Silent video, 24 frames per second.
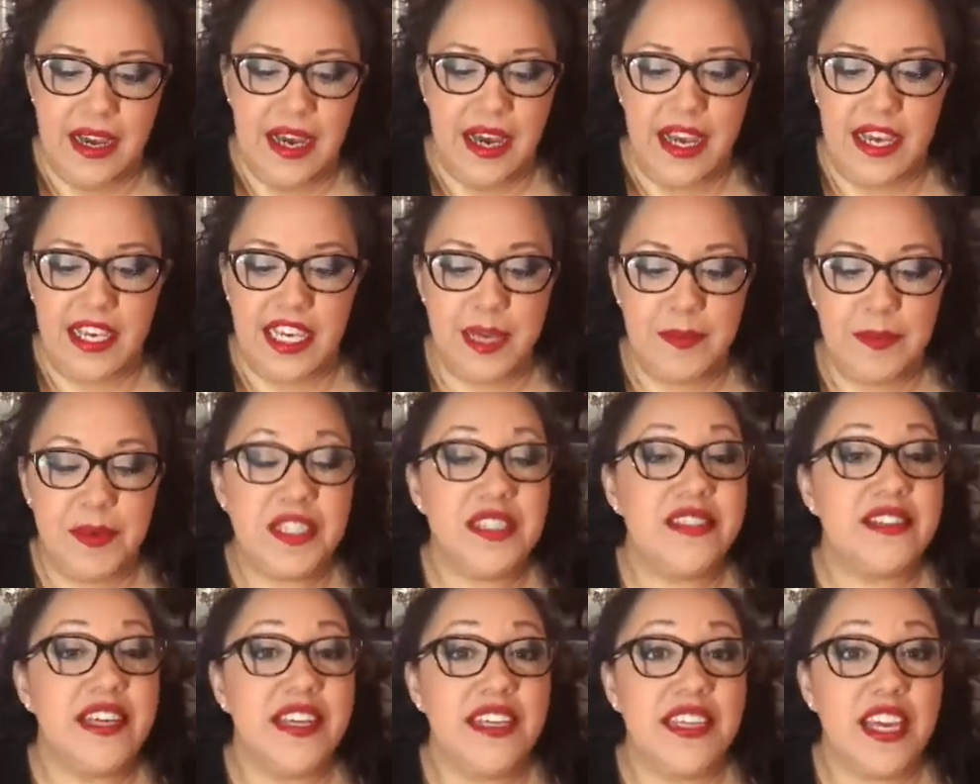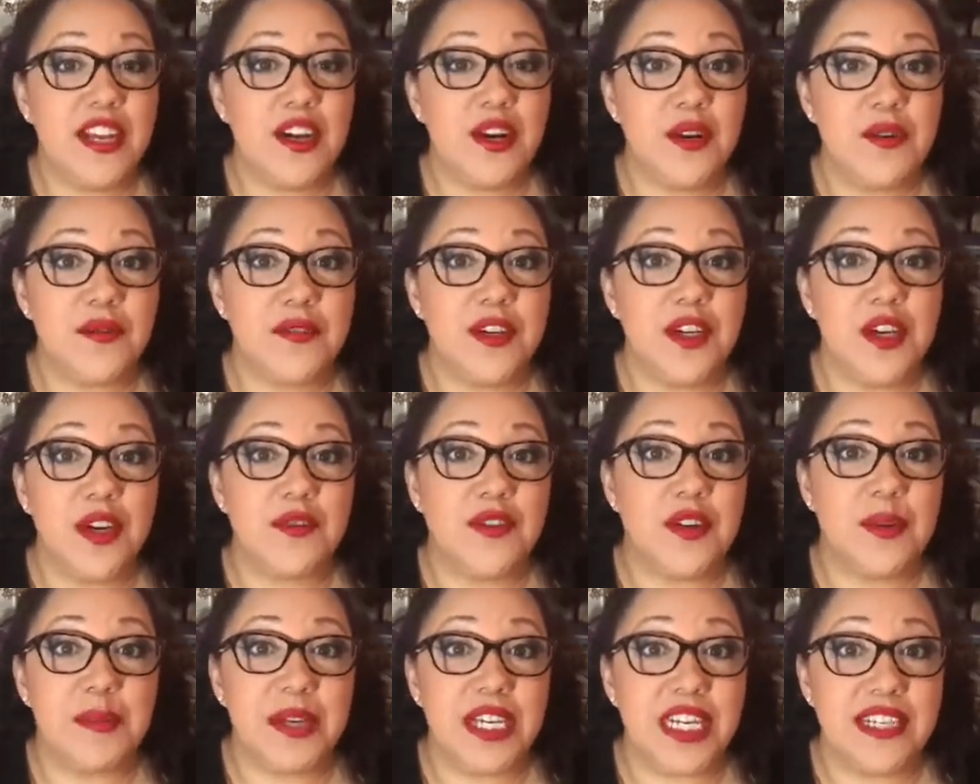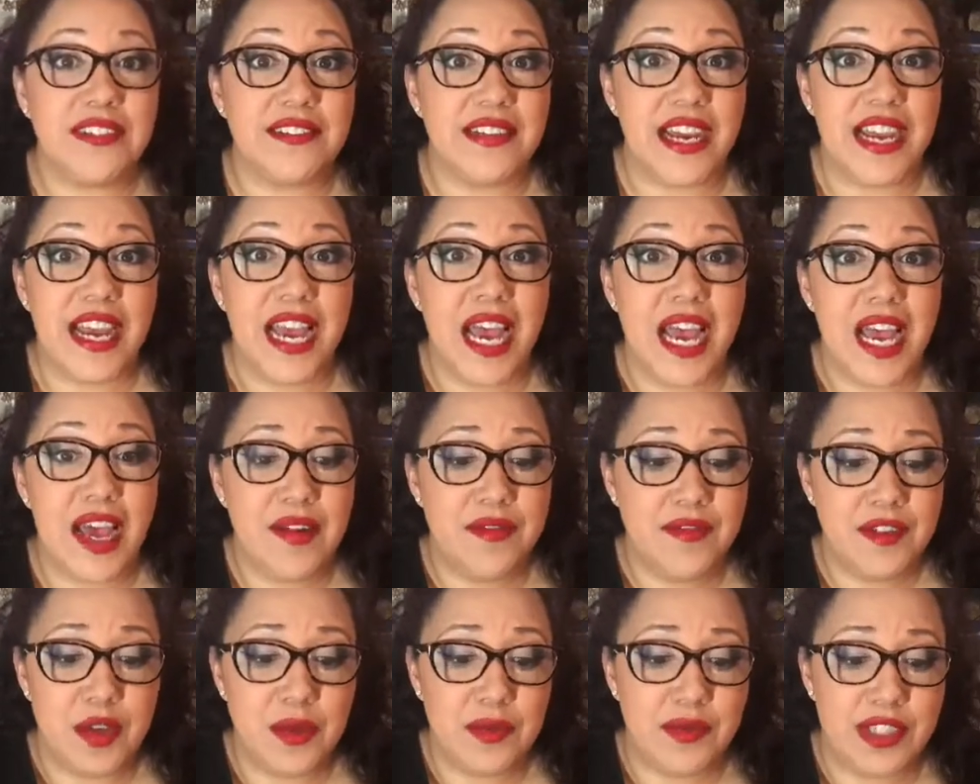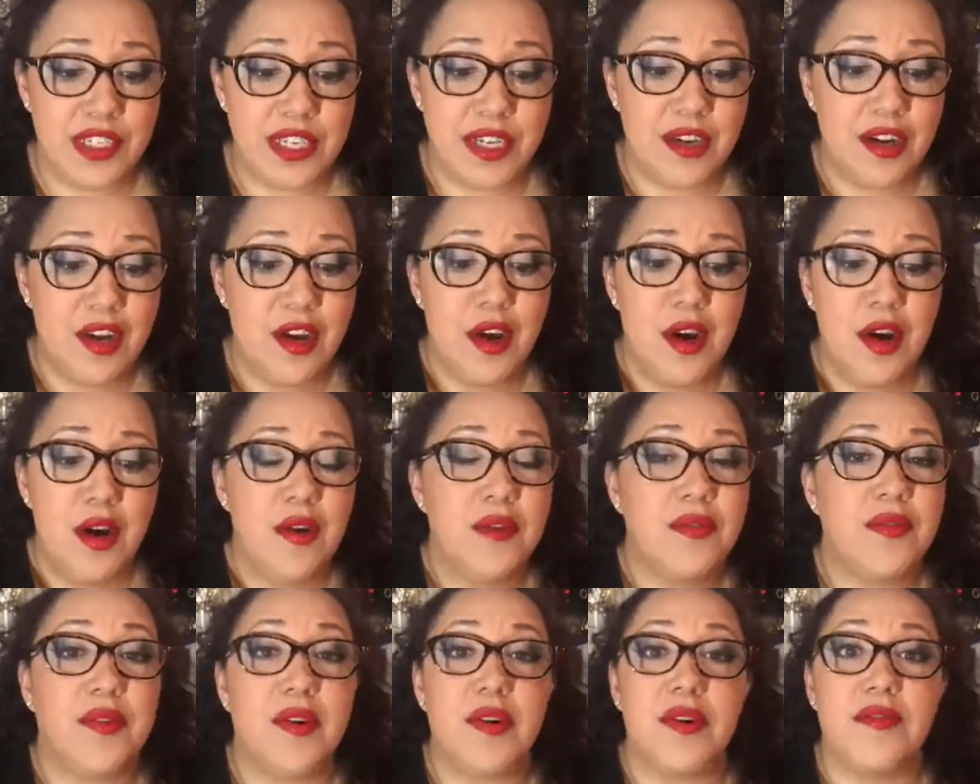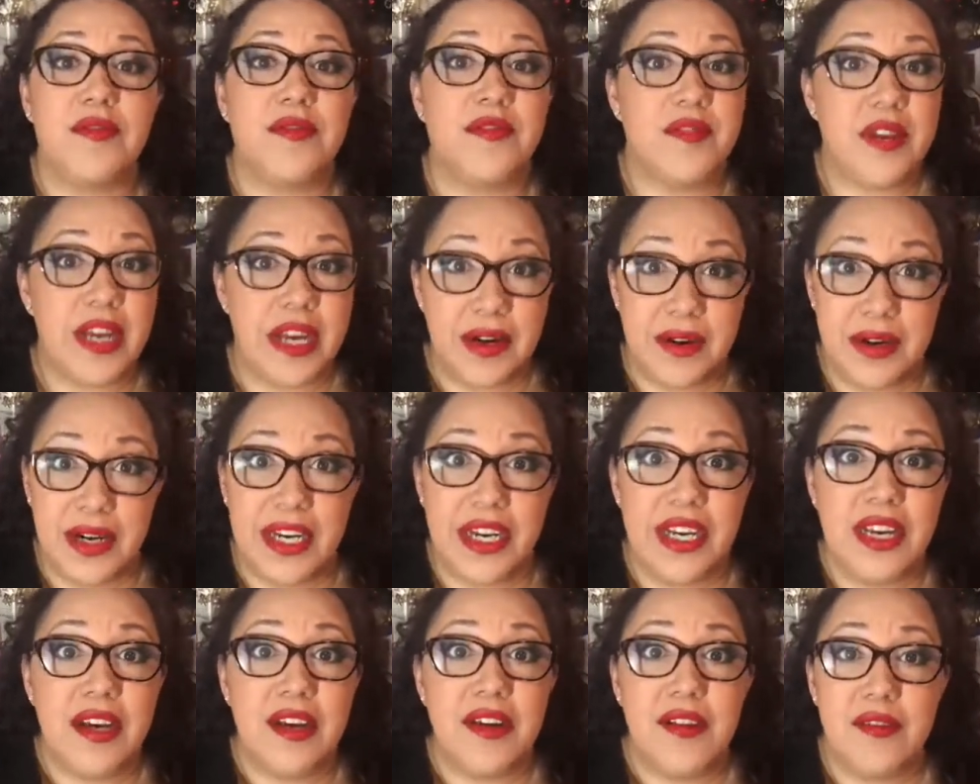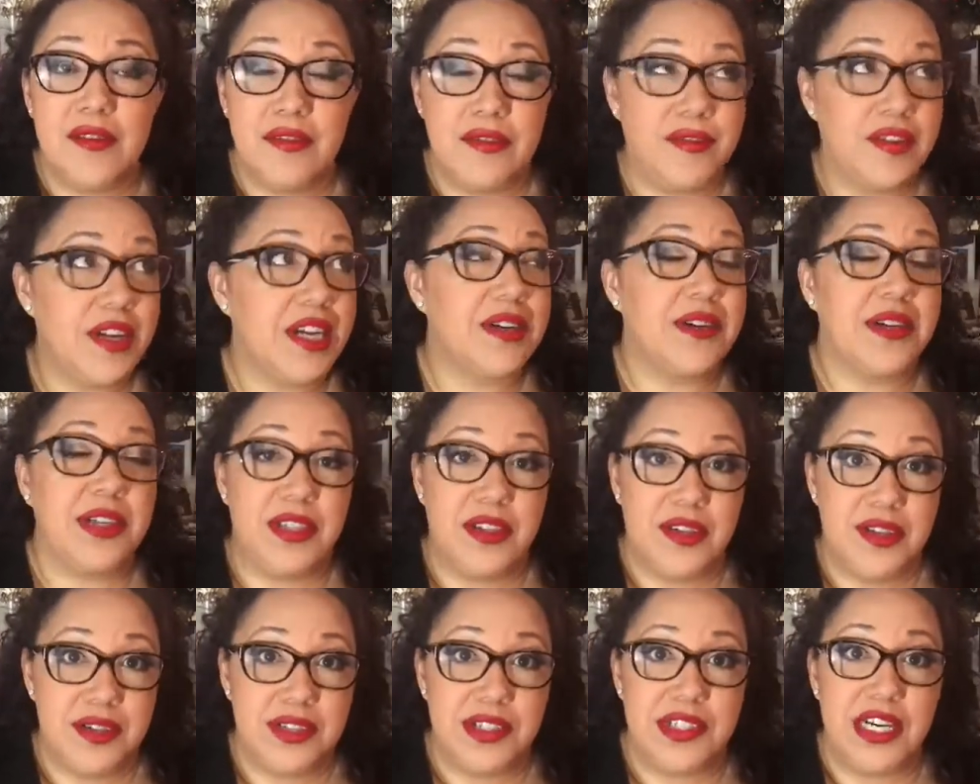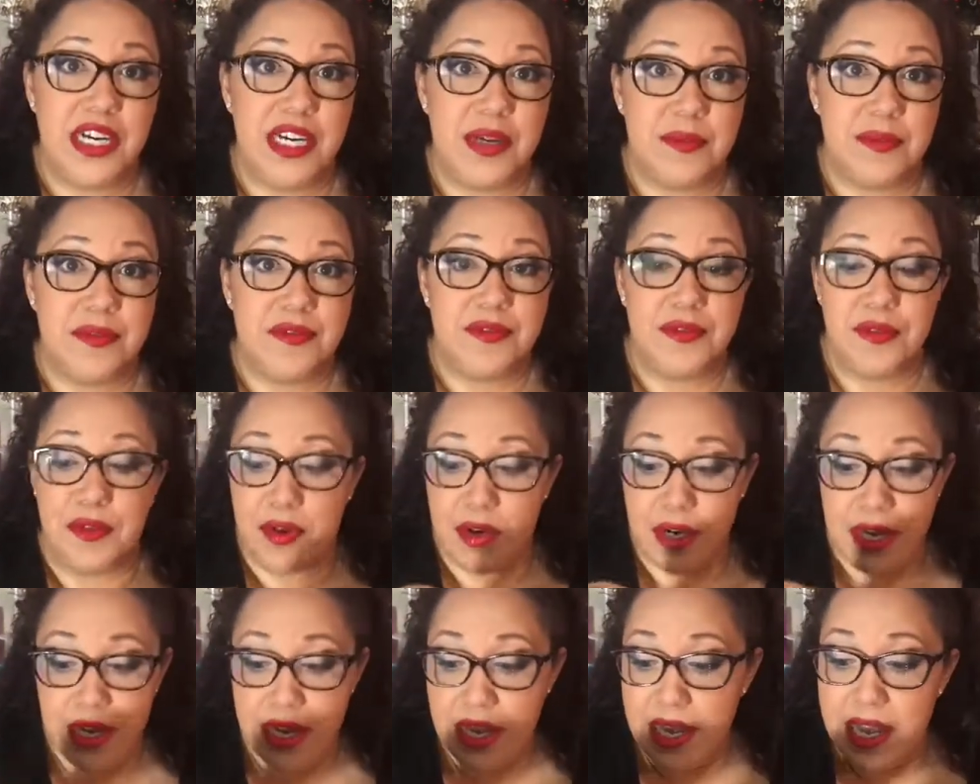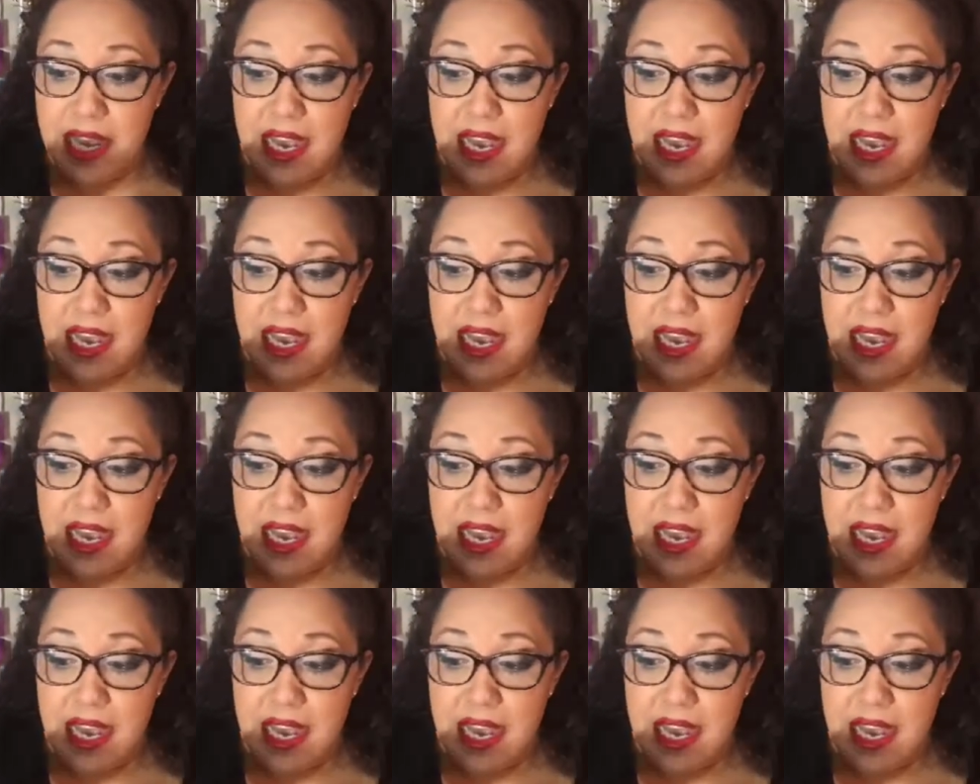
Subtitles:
I keep on saying that over and over because I have used it for a very, very long time before.